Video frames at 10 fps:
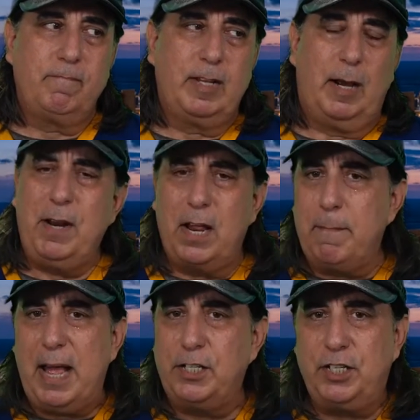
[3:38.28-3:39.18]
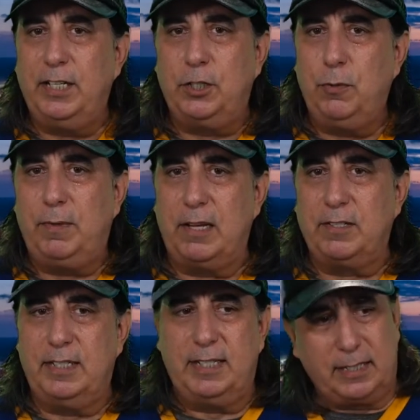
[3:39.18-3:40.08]
I'm not imagining
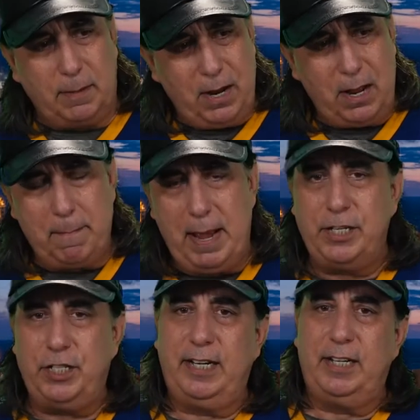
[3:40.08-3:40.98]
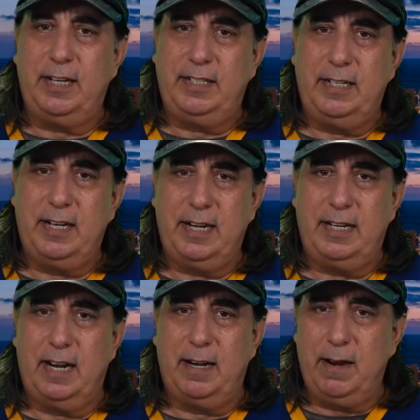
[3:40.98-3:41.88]
2006. I'm not imagining 1999.